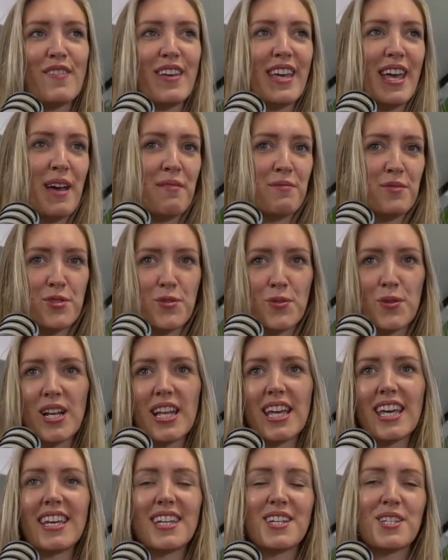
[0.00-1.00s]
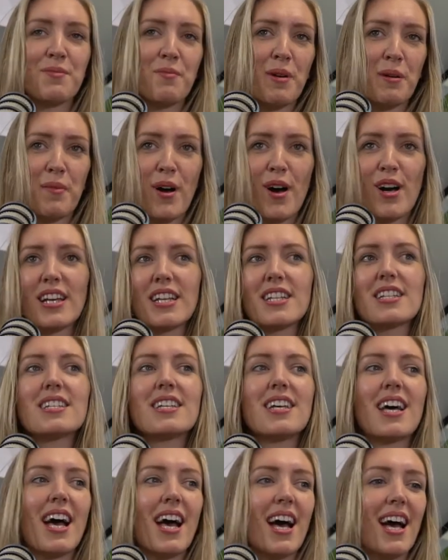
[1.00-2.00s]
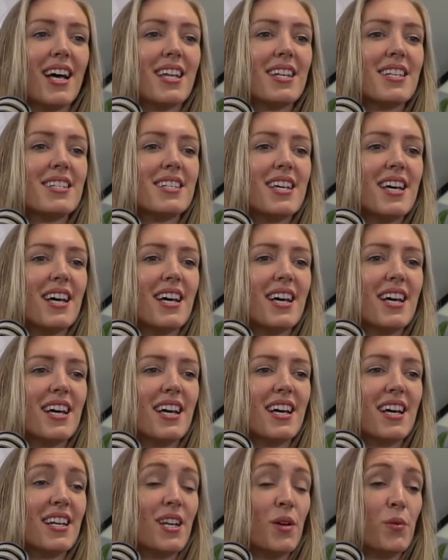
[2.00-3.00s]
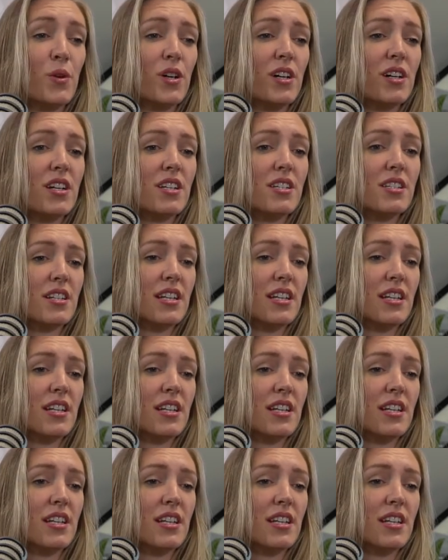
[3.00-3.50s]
He kept drilling it into my mind, and uh, and it worked.